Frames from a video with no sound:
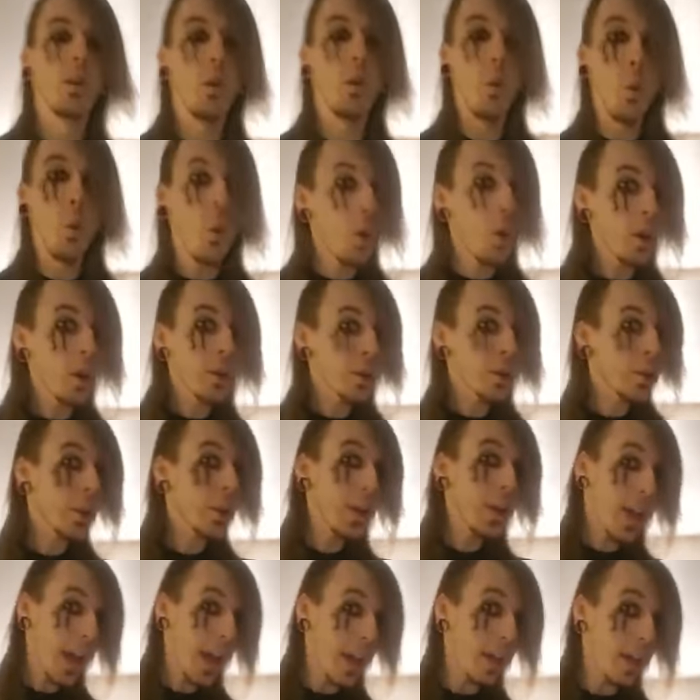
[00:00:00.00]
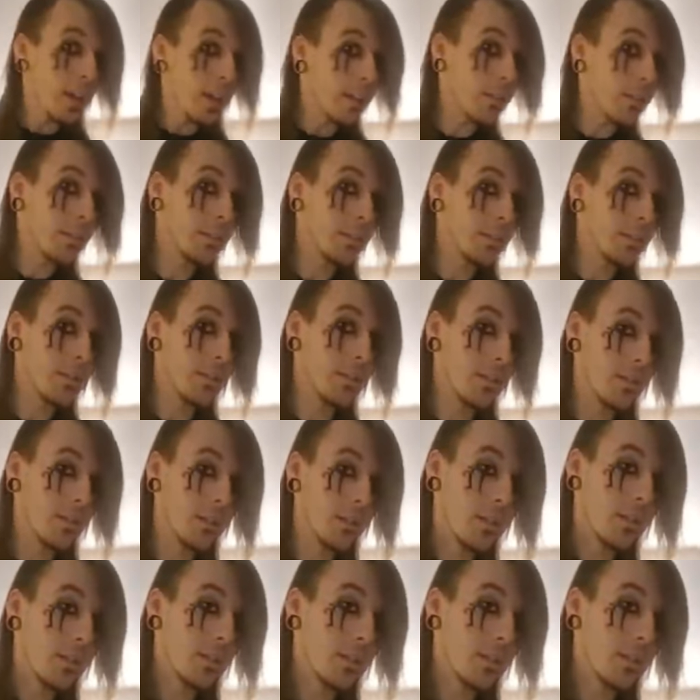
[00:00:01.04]
or create,
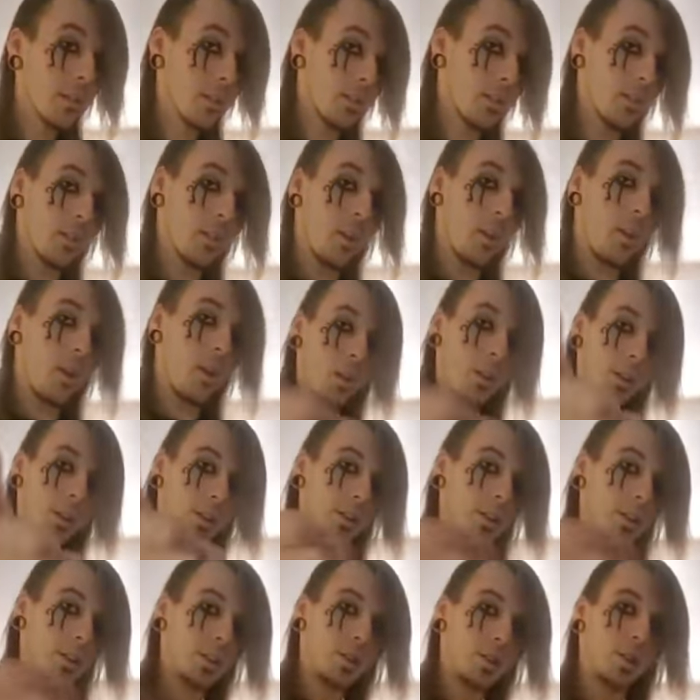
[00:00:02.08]
art